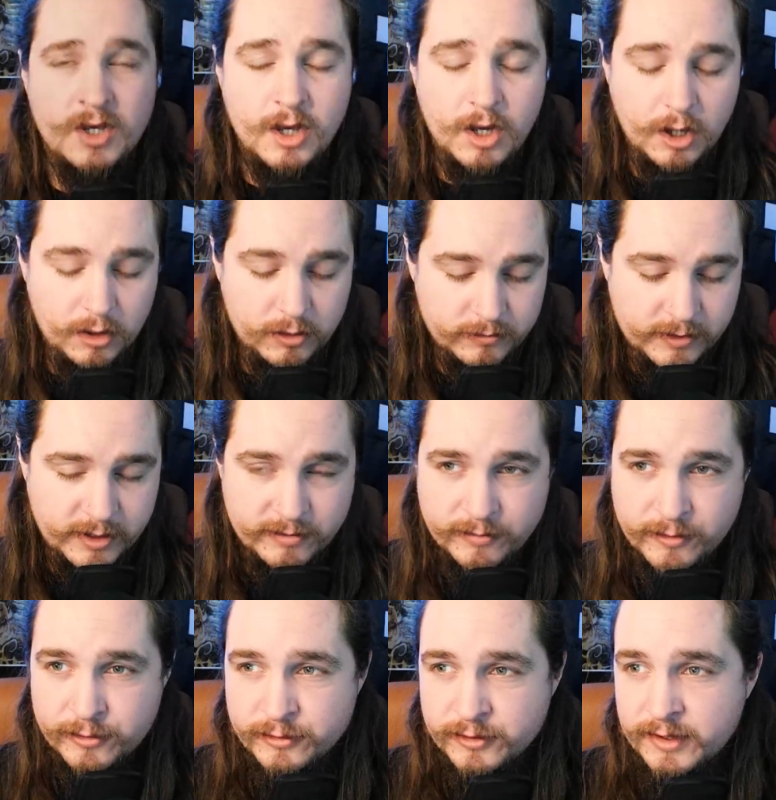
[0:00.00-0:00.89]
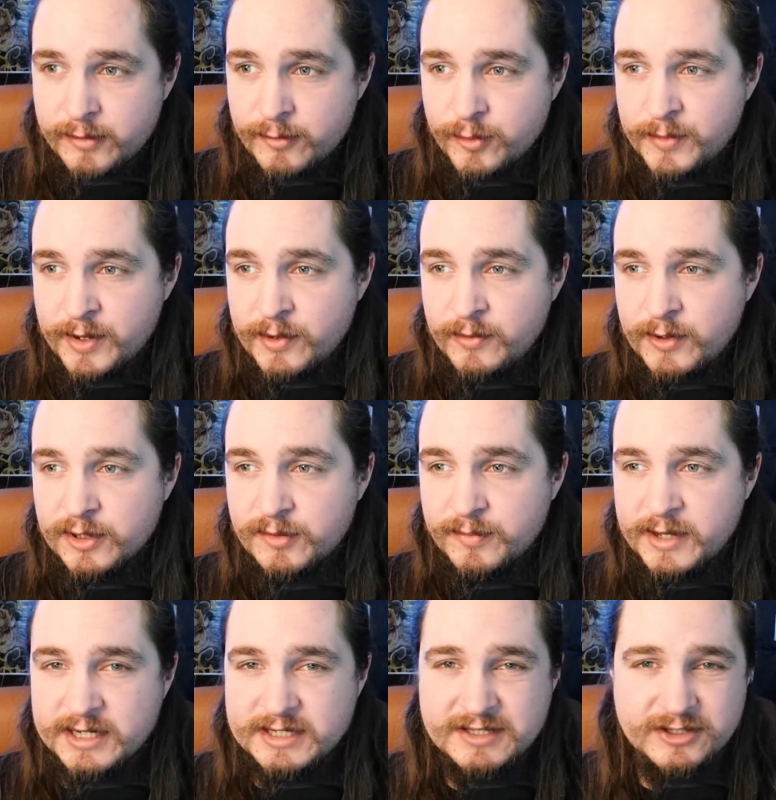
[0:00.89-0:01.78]
All right, Ronan MMA, welcome
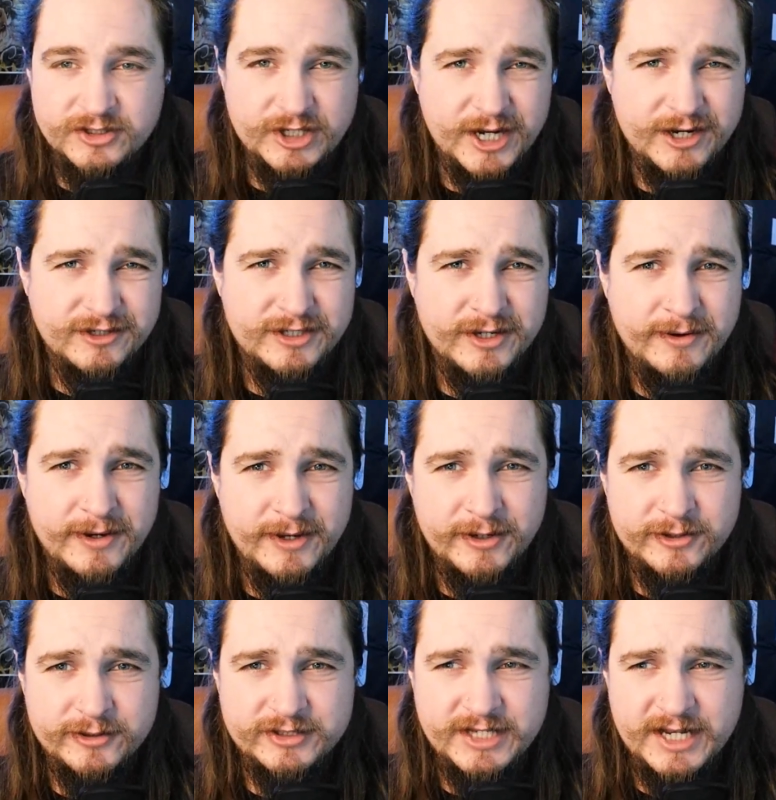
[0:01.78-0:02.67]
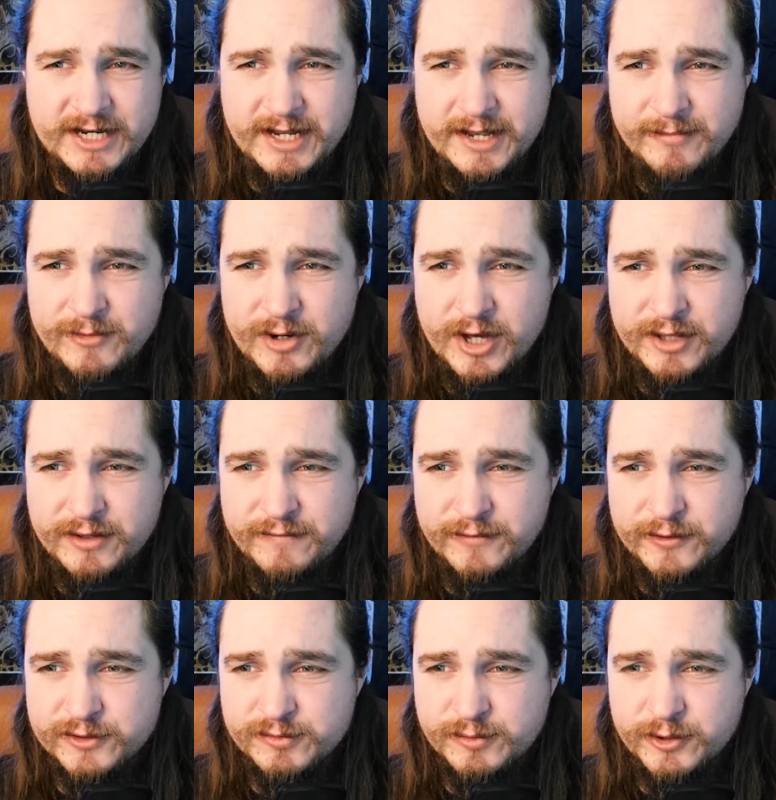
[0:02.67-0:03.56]
back to the channel. Now, I understand I am not the
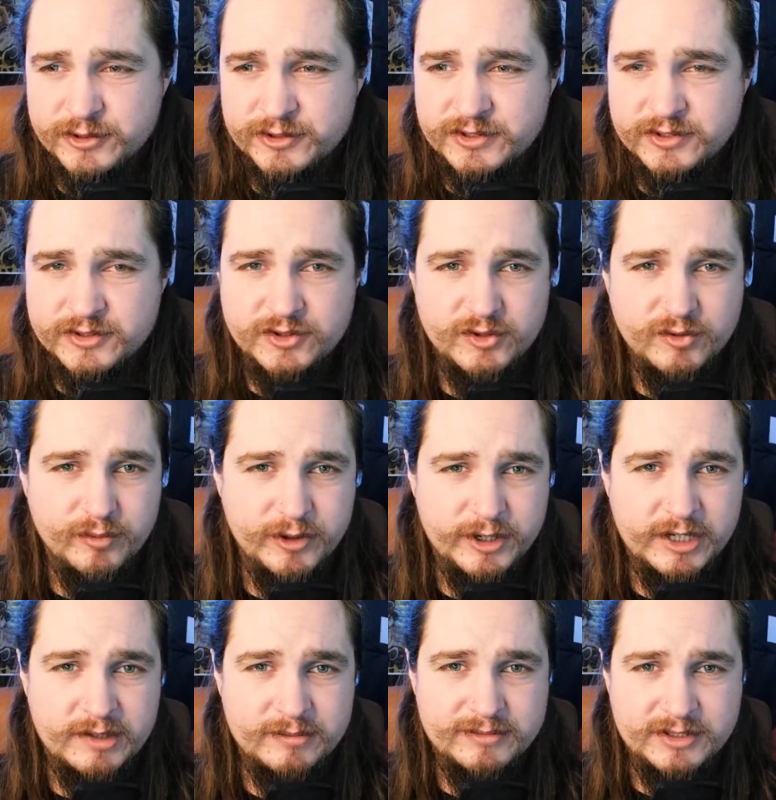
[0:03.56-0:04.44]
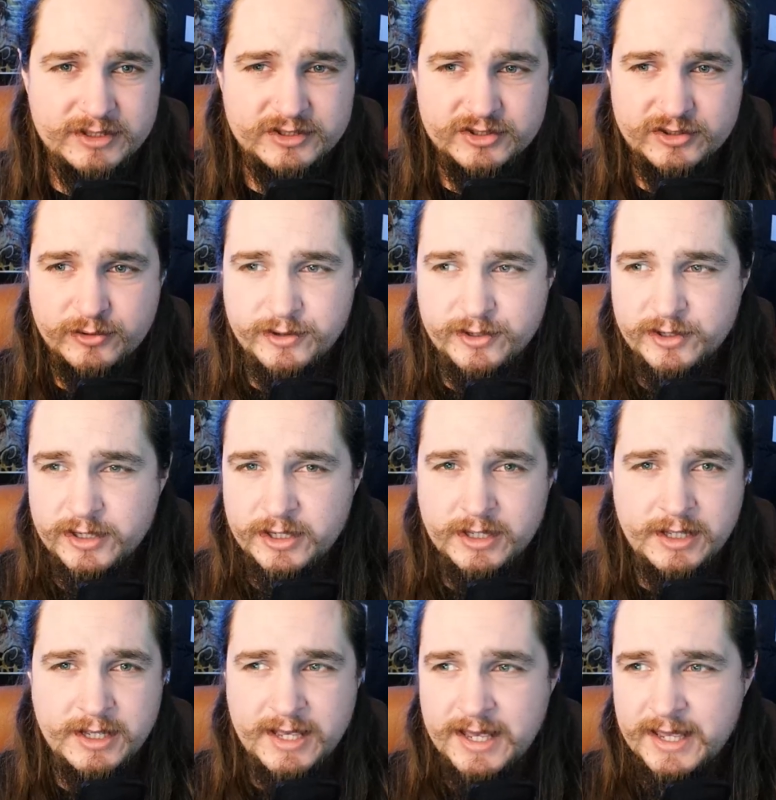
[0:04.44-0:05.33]
first person to bring up this story,
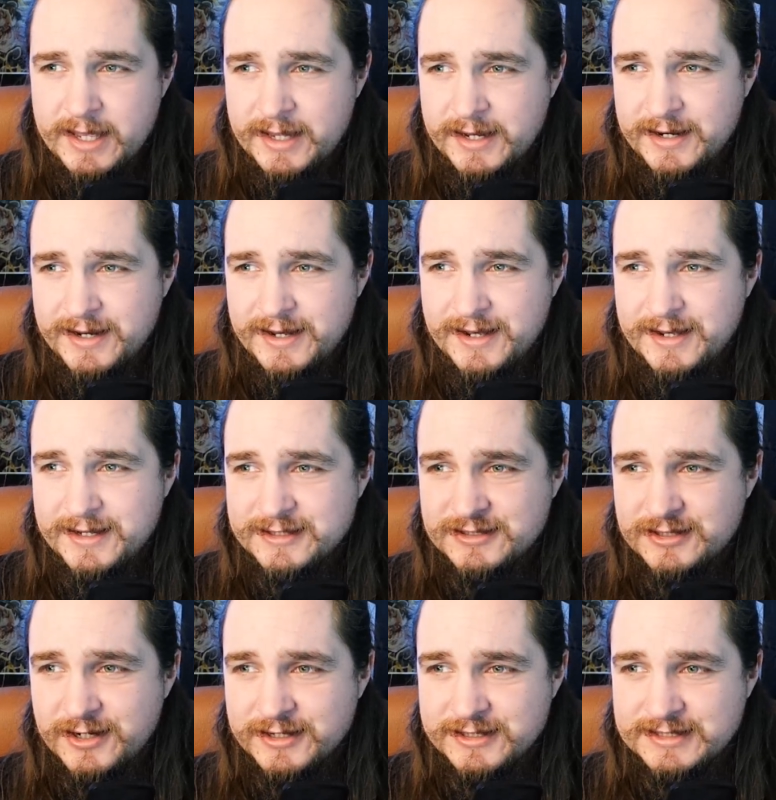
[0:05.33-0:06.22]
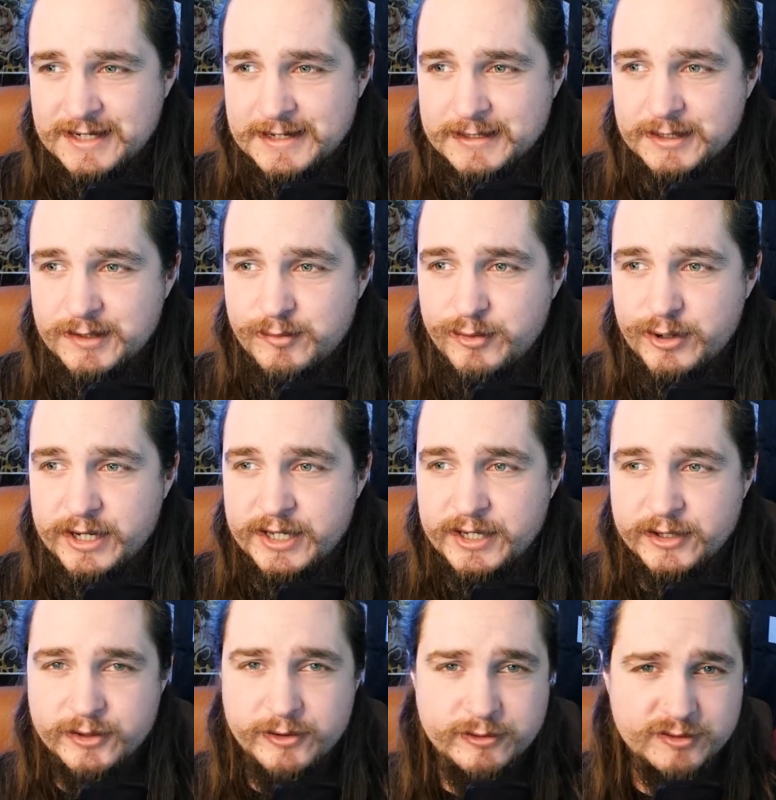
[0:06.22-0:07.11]
and it's not exactly
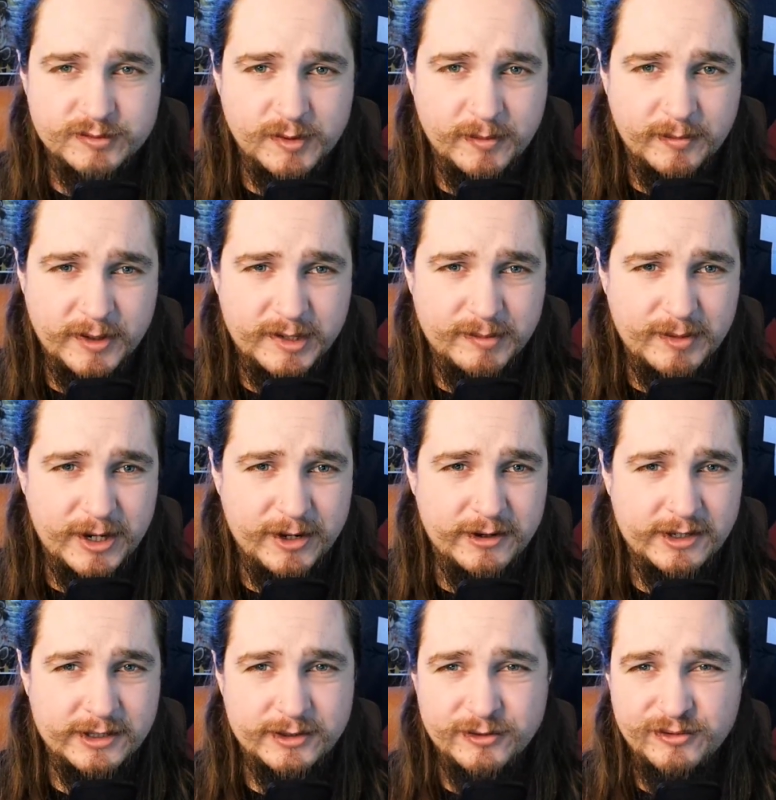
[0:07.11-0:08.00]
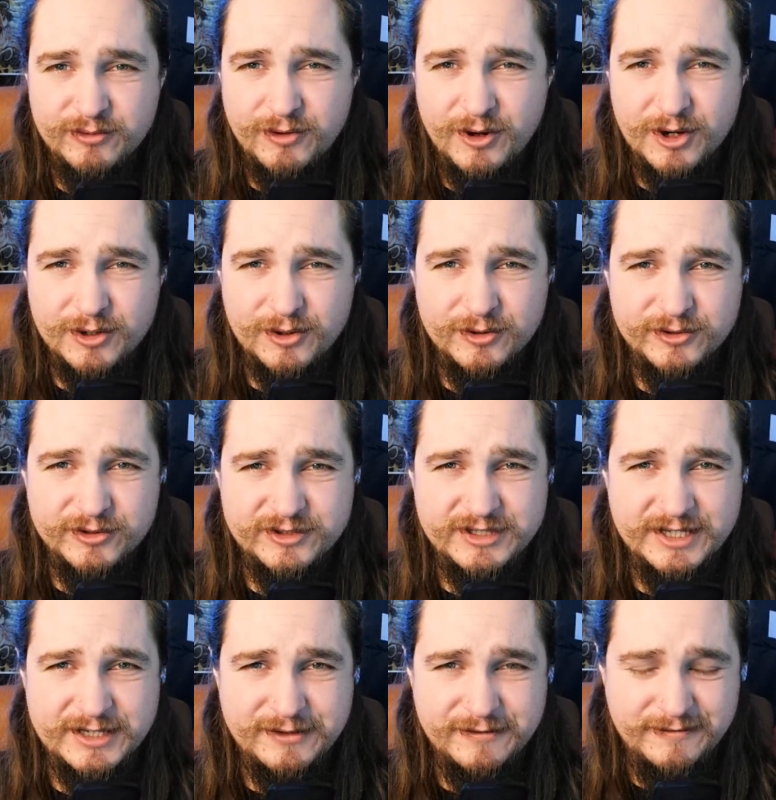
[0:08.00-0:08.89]
breaking news, but Mike Perry and Luke Rockhold are
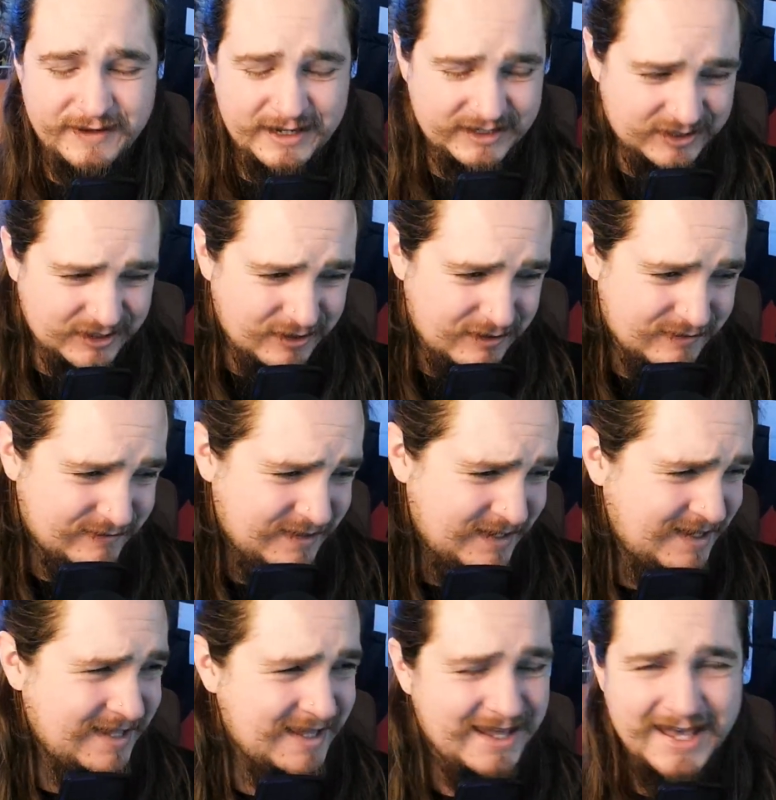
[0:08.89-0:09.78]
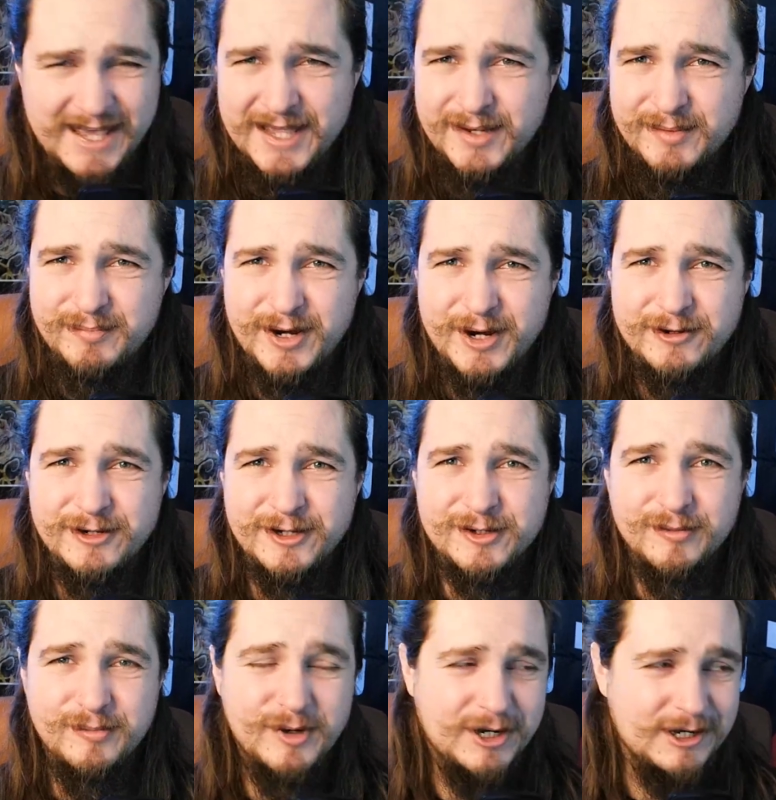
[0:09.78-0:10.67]
set to face off in
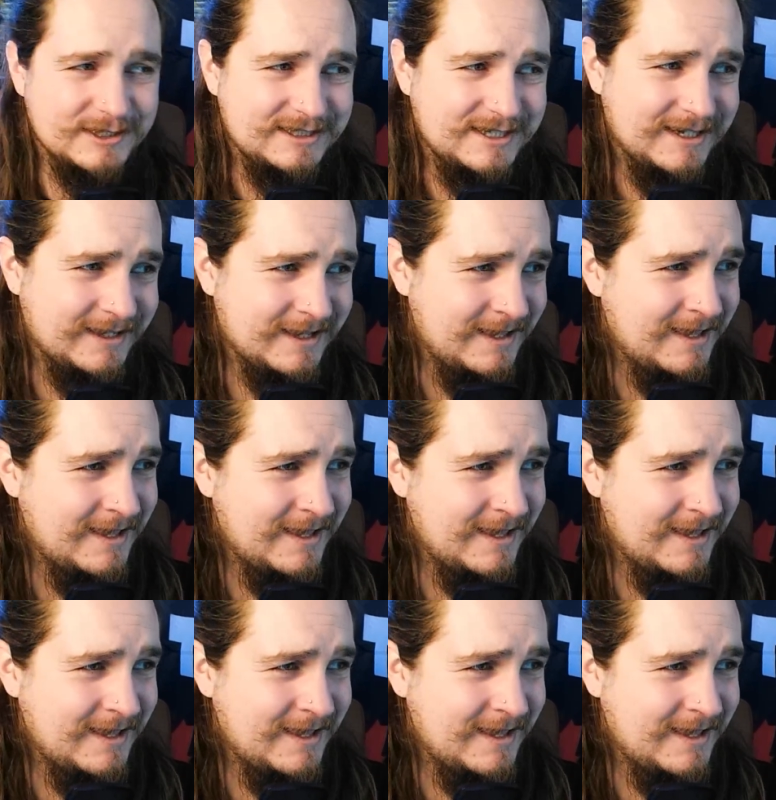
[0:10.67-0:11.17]
bare-knuckle boxing.